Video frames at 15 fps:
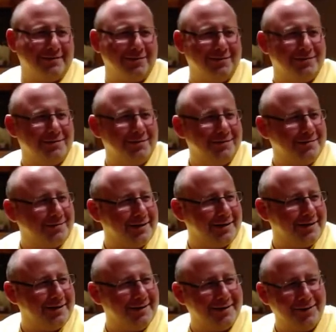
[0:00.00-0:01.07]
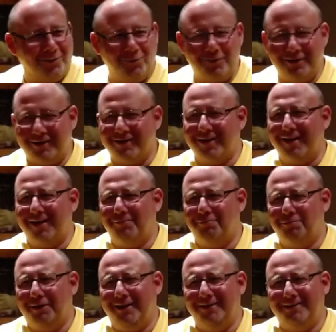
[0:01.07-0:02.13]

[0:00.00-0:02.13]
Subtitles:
so it was on the second day of the week. I had pizza.